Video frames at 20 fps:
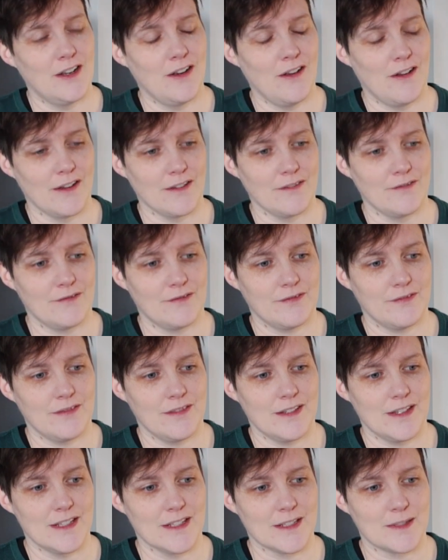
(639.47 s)
life
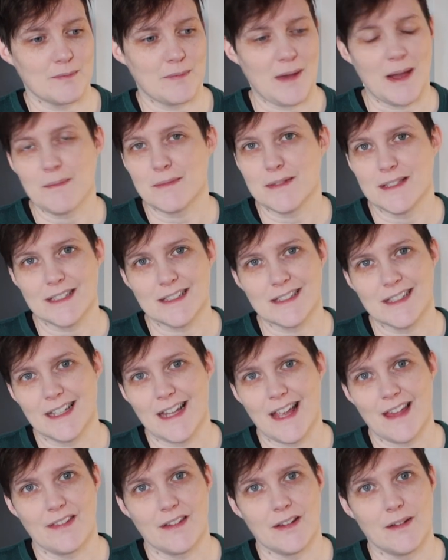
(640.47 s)
as Baptists
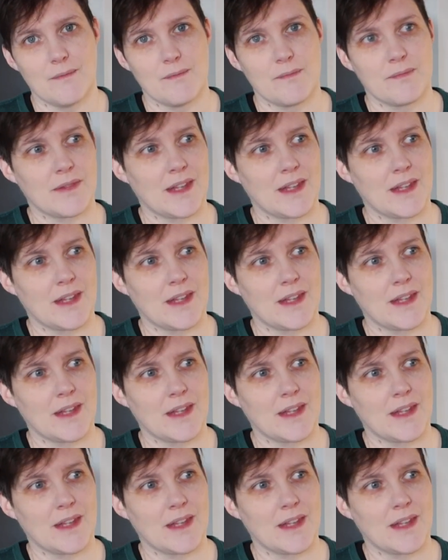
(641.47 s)
together,